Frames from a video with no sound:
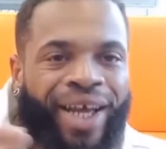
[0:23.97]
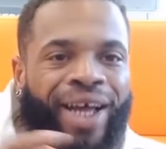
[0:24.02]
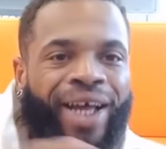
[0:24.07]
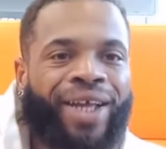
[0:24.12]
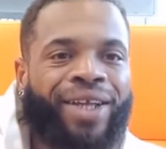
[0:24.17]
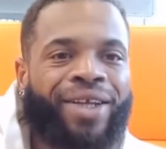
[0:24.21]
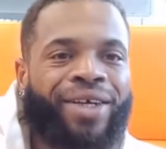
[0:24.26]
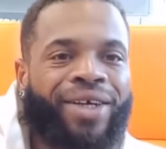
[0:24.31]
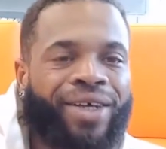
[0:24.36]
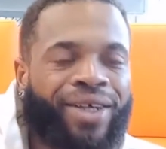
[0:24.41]

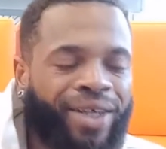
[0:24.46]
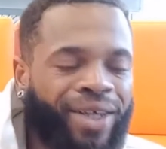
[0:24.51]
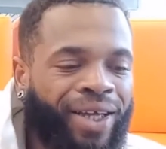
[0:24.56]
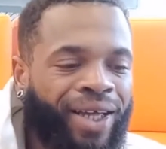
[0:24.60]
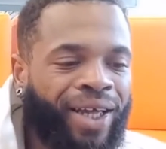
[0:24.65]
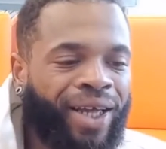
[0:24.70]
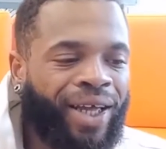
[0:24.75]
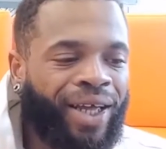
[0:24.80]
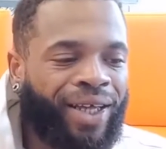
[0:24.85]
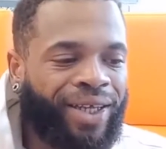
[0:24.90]
Look,
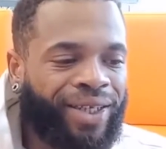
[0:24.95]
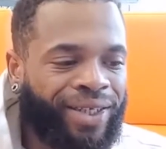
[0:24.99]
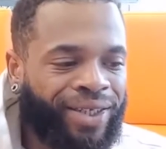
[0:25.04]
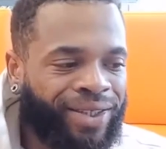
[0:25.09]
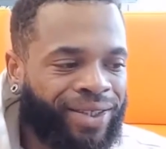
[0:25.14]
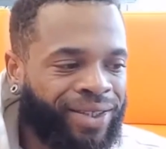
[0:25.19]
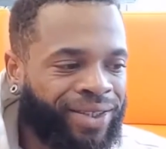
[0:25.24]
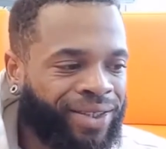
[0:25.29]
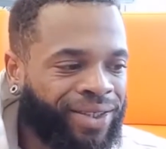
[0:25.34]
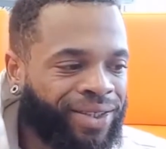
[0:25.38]

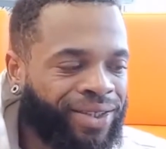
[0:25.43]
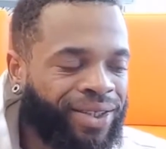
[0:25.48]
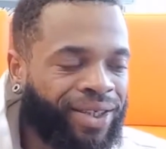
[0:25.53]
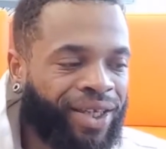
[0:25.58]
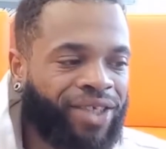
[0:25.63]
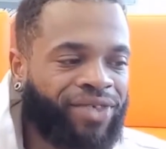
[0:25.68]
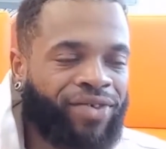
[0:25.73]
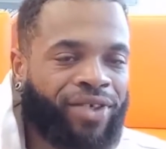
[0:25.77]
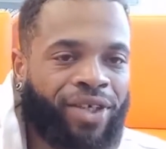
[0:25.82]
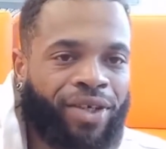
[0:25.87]
in
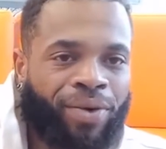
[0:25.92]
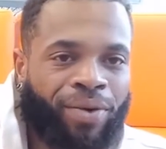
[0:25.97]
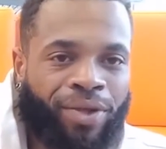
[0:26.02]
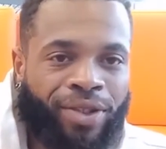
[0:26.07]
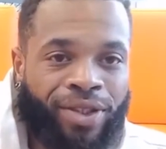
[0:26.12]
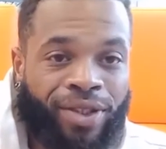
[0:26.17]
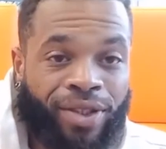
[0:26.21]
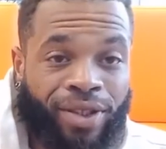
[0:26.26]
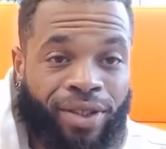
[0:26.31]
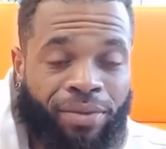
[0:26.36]
today's video we're
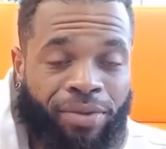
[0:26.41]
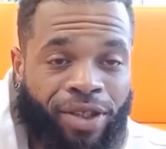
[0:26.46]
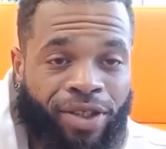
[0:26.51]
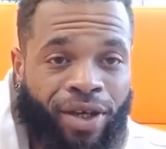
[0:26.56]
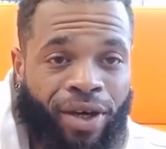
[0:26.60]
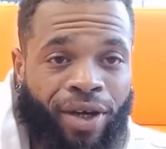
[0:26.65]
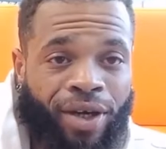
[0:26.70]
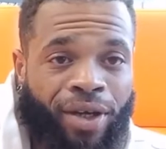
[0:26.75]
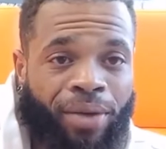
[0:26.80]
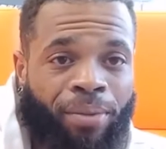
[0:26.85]
just going to be
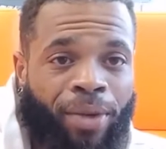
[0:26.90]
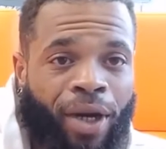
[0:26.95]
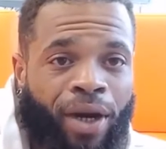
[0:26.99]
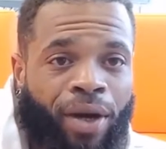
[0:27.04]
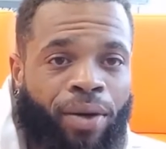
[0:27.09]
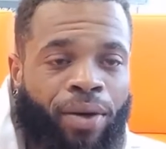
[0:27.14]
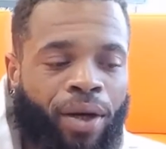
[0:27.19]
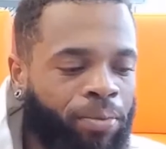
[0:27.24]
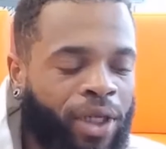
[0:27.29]
talking about